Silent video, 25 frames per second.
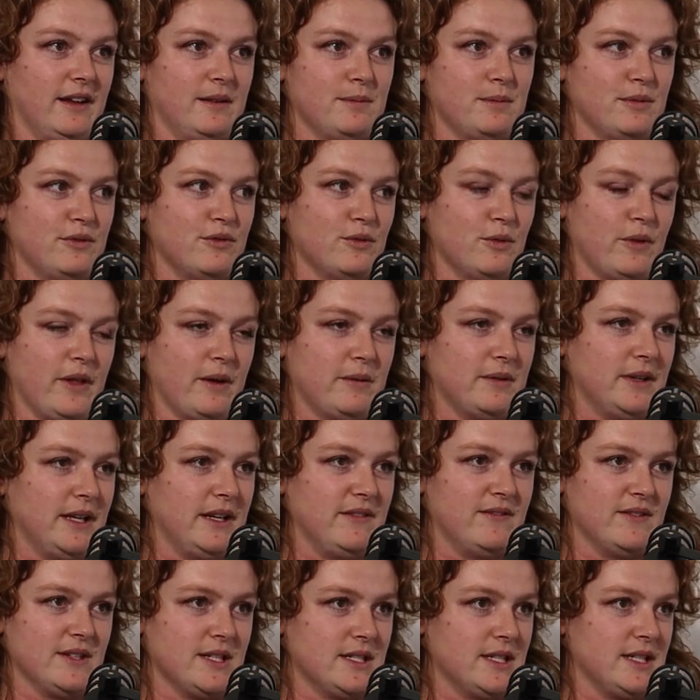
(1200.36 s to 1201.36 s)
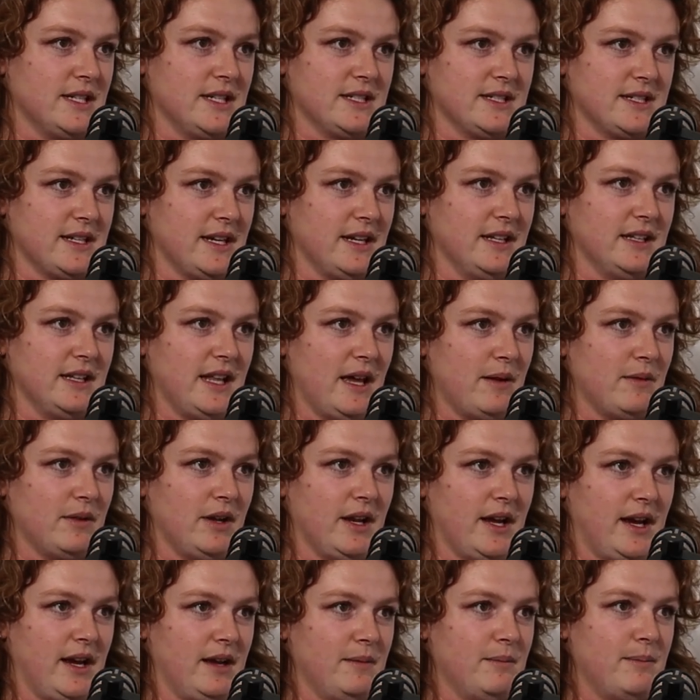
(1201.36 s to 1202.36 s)
before they would let visitors in, they were
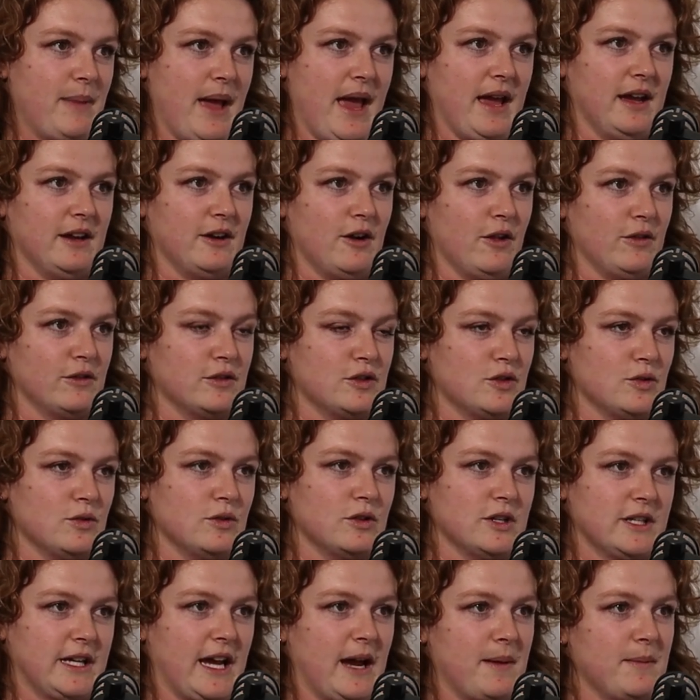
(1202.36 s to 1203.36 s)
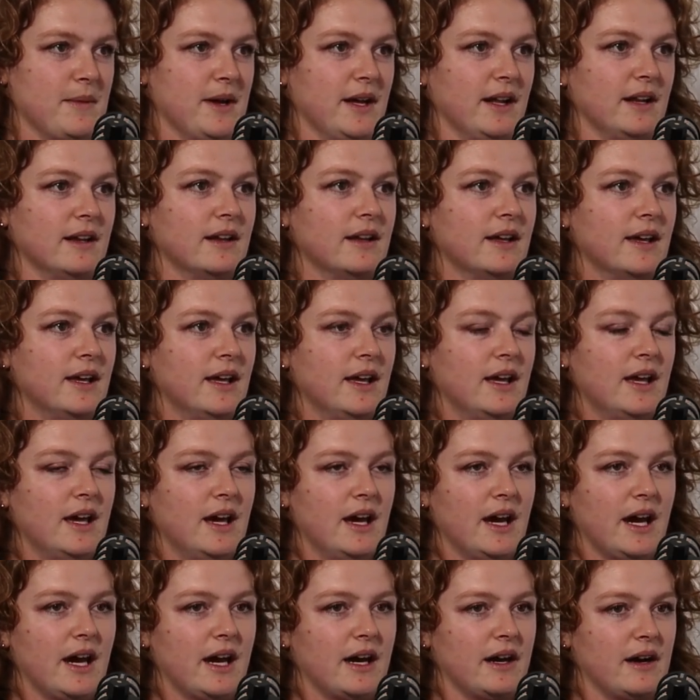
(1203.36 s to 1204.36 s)
like banging on the door to come in,
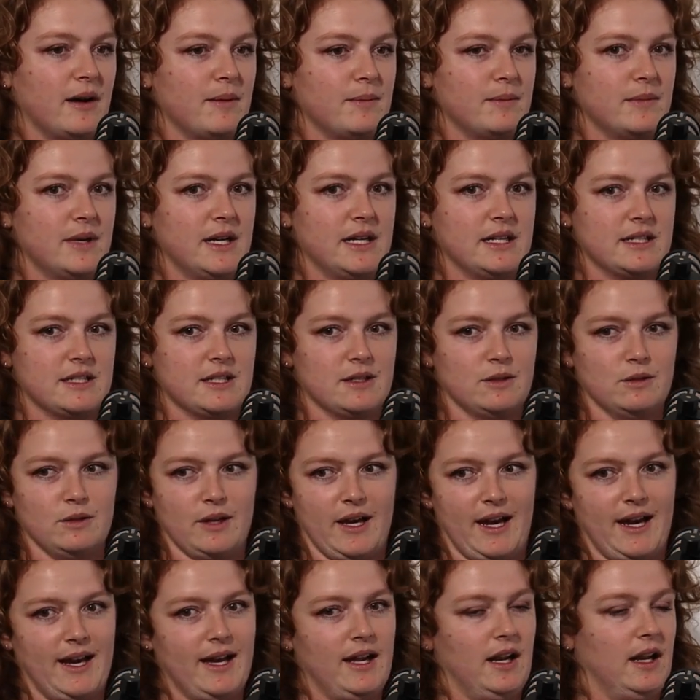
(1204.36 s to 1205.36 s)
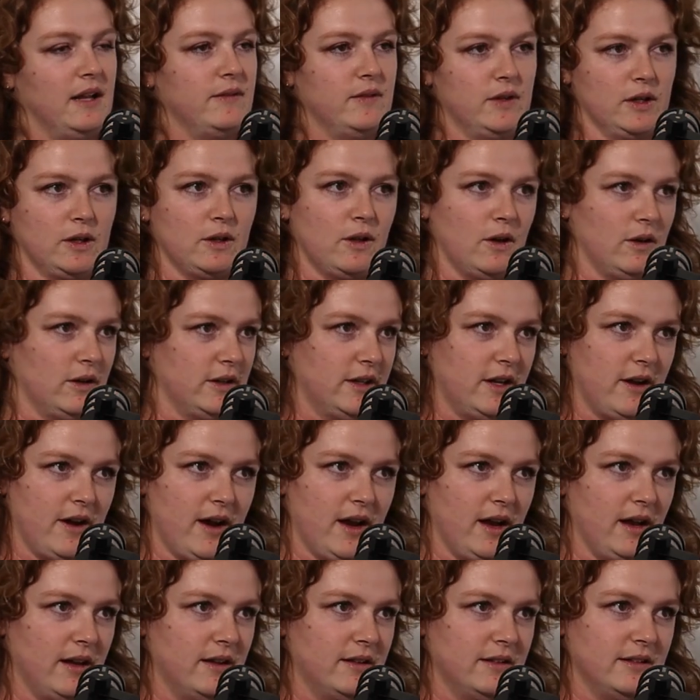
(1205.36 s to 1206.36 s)
until like 11 o'clock at
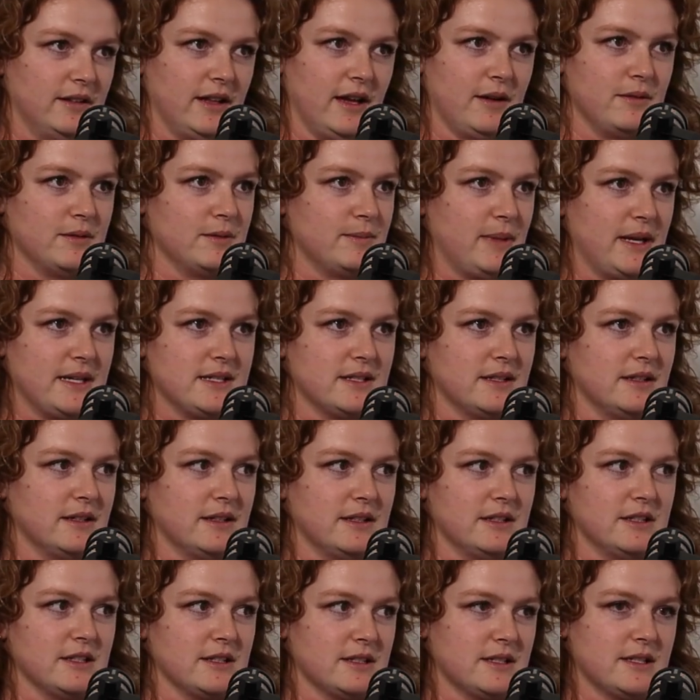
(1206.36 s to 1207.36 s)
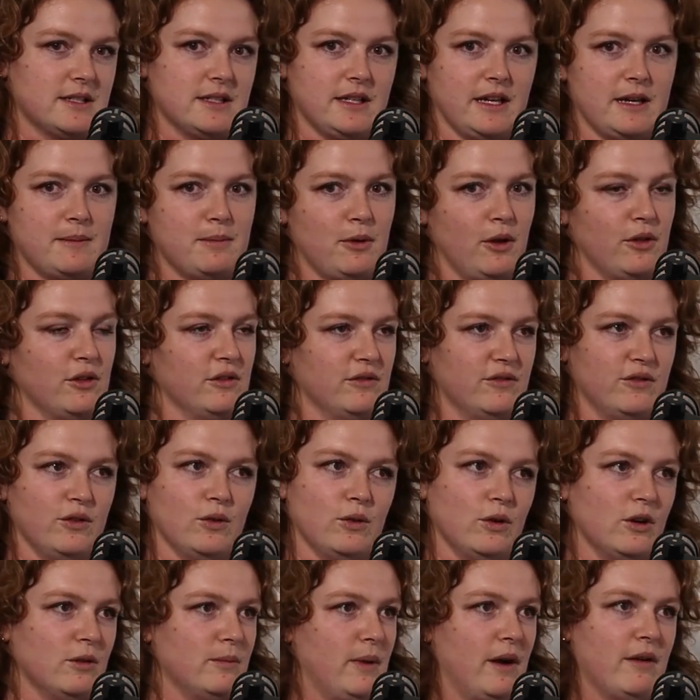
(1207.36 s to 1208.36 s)
night, and they would basically just sleep on the
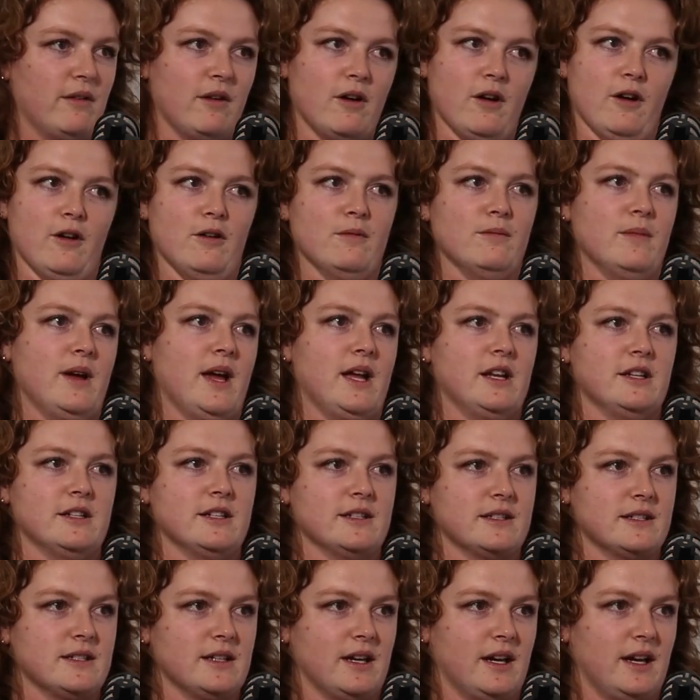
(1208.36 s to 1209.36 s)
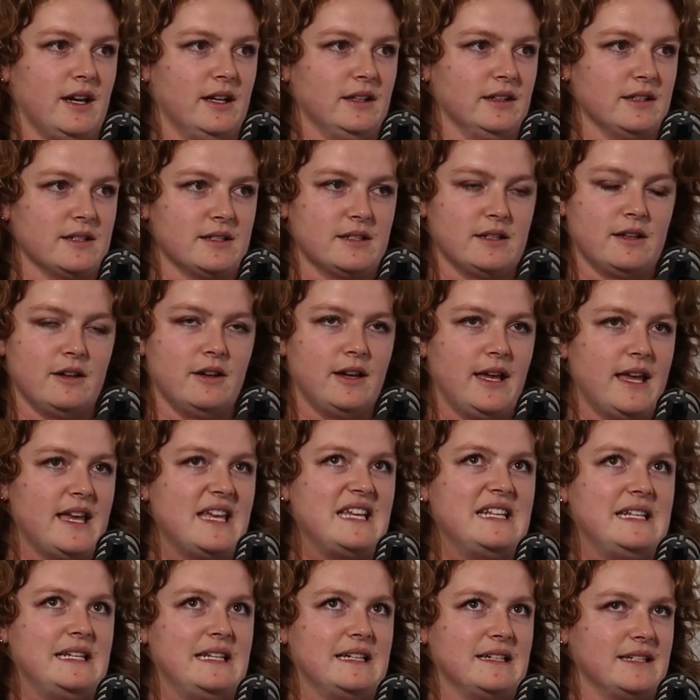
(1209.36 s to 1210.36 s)
floor of my room and just like in this
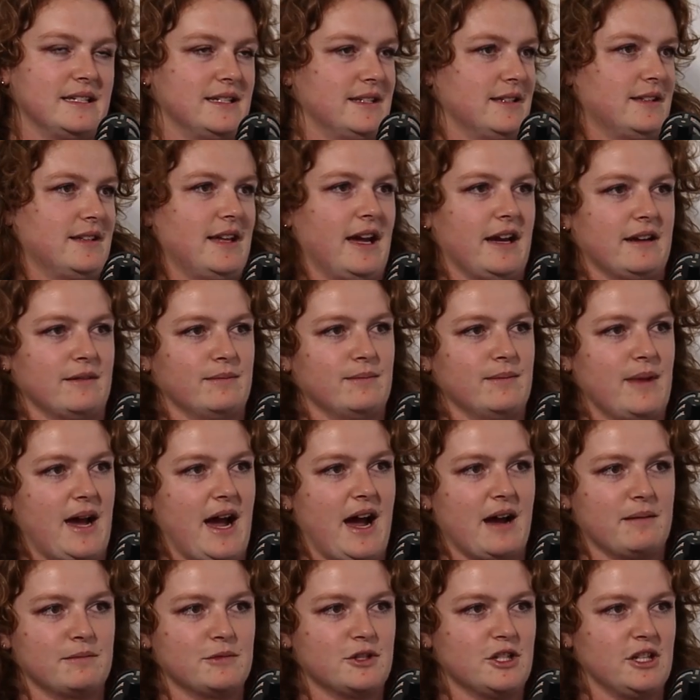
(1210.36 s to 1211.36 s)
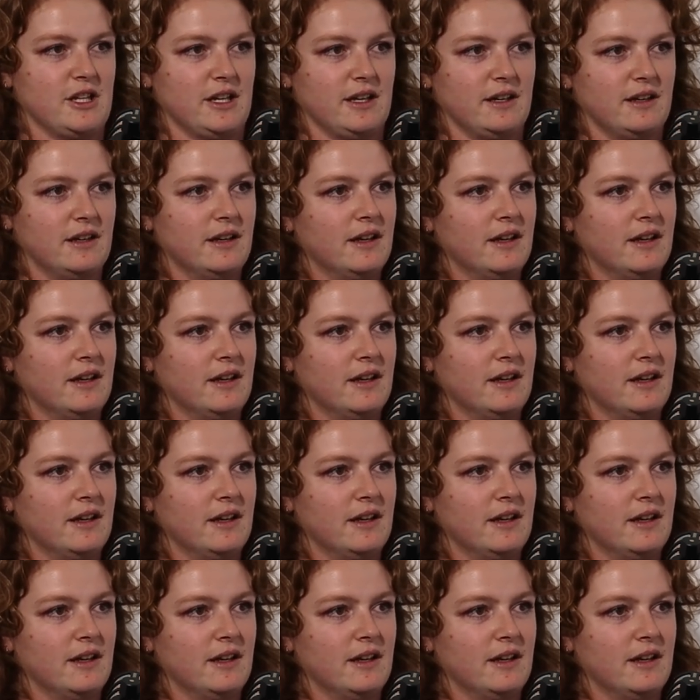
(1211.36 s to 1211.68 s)
hideous armchair,